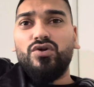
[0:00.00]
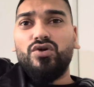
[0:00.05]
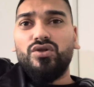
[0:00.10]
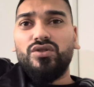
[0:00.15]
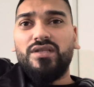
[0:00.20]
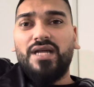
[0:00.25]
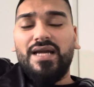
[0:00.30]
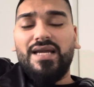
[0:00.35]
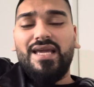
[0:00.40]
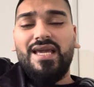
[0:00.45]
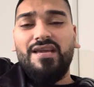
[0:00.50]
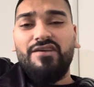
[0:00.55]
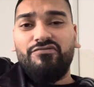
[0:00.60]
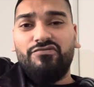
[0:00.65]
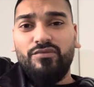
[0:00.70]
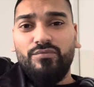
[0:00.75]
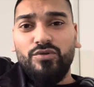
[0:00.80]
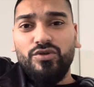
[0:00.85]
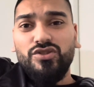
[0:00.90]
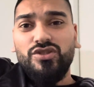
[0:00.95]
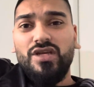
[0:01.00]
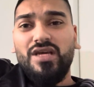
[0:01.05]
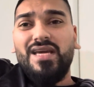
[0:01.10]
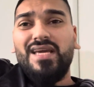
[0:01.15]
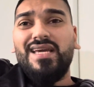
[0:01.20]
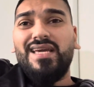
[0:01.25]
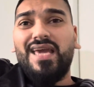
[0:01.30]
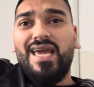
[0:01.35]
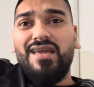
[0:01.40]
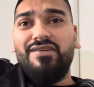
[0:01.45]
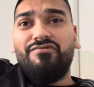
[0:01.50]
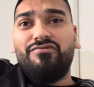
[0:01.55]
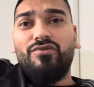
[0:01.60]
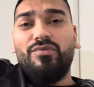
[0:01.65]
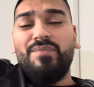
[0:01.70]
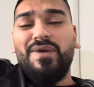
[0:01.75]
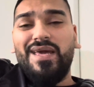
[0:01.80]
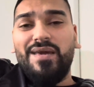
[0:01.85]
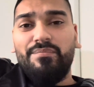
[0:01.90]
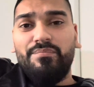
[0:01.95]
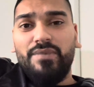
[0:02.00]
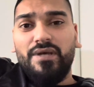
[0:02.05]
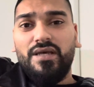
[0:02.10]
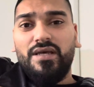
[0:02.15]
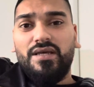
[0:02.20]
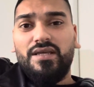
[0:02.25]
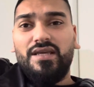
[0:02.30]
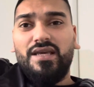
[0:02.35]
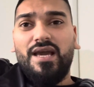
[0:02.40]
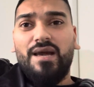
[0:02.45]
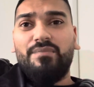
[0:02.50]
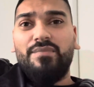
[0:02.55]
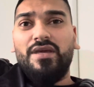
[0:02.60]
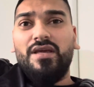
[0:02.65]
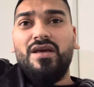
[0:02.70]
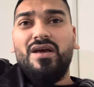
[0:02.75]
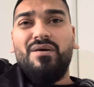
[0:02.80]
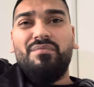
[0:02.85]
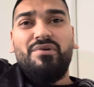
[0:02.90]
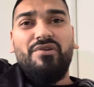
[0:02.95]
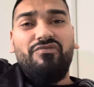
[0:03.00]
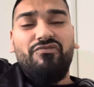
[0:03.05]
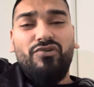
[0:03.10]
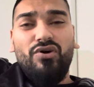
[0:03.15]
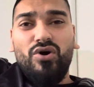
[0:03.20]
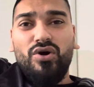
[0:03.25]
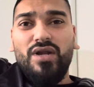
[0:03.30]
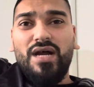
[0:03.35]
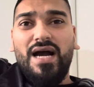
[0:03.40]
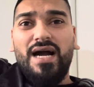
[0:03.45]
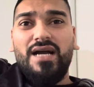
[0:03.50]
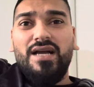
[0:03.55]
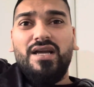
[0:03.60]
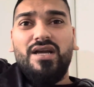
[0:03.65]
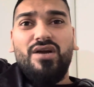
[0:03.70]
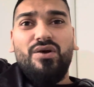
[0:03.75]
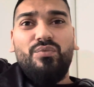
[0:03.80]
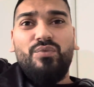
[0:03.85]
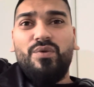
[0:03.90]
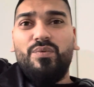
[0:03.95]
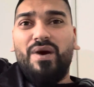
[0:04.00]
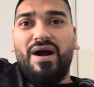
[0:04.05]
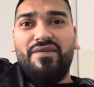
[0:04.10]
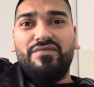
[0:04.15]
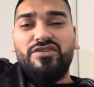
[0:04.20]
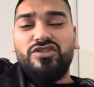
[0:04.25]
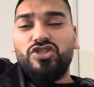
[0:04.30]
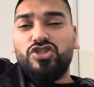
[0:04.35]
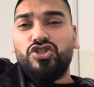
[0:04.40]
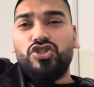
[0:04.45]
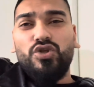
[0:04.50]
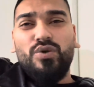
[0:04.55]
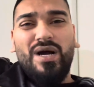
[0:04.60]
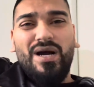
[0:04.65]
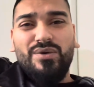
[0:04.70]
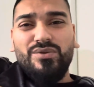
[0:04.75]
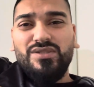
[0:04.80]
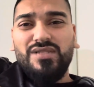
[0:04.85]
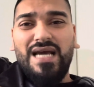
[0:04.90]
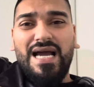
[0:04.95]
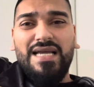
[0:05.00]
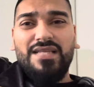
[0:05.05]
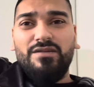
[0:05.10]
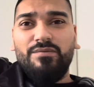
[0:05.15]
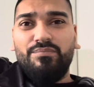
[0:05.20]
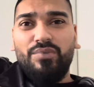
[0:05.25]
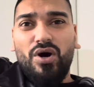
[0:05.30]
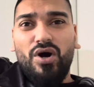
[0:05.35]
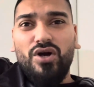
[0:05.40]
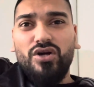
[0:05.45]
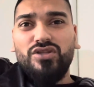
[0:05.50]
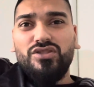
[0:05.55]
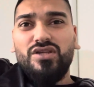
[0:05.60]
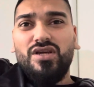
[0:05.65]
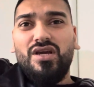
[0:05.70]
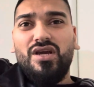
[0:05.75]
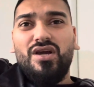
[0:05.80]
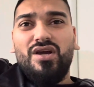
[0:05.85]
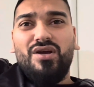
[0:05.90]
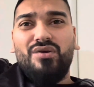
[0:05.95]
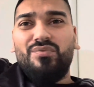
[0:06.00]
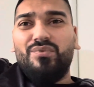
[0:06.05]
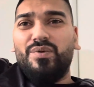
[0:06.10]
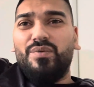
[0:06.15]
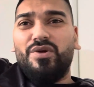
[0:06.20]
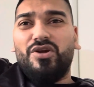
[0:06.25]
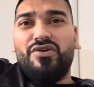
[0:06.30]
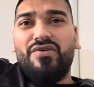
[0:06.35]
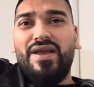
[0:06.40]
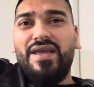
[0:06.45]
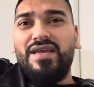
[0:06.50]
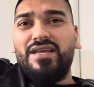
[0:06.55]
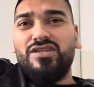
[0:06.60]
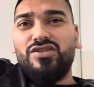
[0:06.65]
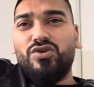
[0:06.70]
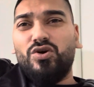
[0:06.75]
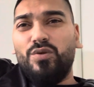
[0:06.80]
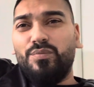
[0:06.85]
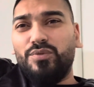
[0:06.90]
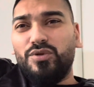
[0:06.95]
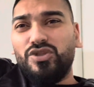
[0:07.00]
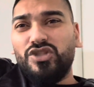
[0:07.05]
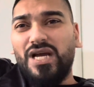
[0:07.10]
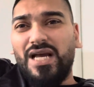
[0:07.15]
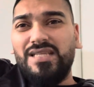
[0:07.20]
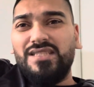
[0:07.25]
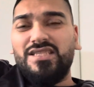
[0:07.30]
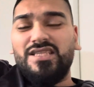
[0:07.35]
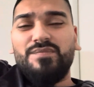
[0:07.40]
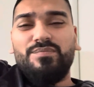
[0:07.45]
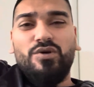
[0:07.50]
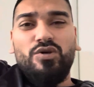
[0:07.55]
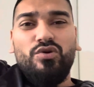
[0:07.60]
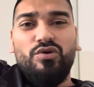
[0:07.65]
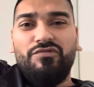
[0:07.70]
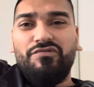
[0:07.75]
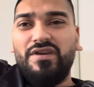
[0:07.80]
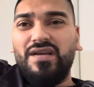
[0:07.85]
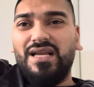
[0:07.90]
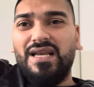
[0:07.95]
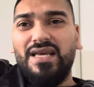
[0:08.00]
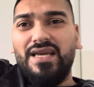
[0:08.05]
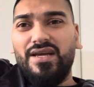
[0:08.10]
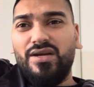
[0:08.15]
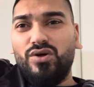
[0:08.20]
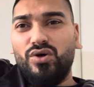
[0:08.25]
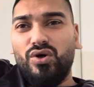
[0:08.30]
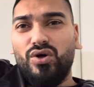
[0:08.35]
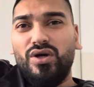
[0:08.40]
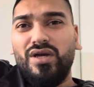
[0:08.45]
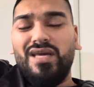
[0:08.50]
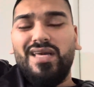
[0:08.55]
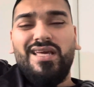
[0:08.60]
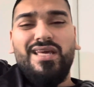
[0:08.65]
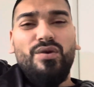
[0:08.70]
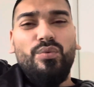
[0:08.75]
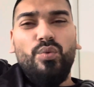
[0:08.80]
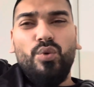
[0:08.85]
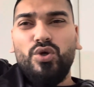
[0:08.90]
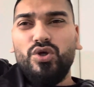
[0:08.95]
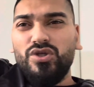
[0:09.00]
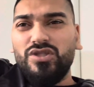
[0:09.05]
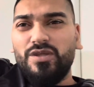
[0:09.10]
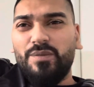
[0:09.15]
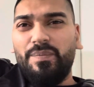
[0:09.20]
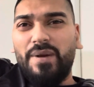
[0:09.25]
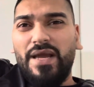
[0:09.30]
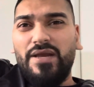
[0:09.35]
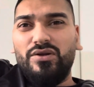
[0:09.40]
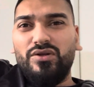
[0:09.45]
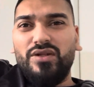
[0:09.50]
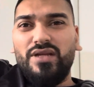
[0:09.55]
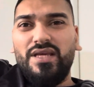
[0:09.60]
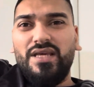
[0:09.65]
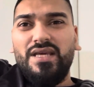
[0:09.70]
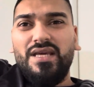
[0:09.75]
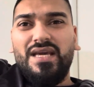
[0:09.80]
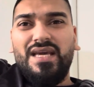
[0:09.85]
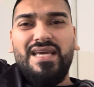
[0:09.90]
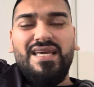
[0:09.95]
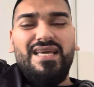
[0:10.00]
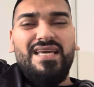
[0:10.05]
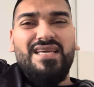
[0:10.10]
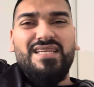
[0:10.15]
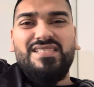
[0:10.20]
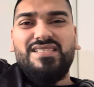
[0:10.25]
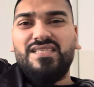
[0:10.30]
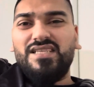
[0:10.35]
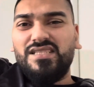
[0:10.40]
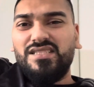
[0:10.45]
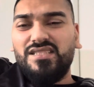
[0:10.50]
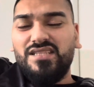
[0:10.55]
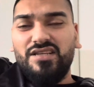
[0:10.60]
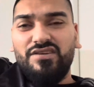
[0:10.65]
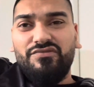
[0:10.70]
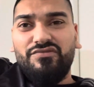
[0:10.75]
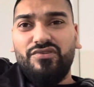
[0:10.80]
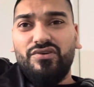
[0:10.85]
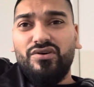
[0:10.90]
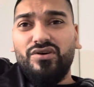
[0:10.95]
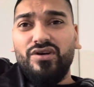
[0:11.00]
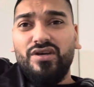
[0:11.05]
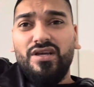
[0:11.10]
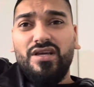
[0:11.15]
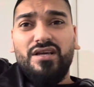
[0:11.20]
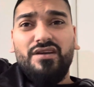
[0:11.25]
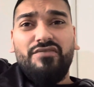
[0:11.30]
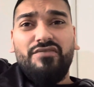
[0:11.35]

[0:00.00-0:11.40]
good that came from us came from him. You get me? Before that, we were having to shoot outside the box. We were creating a couple chances, but nothing clear cut. He won us a penalty. He assisted for